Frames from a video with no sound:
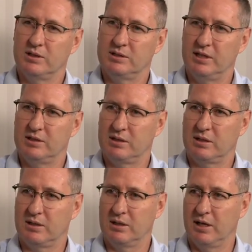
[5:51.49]
sets
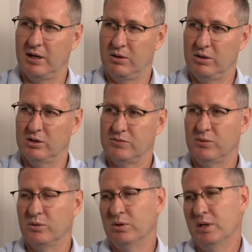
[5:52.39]
uh, goals
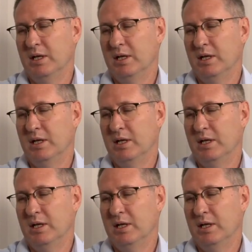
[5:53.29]
for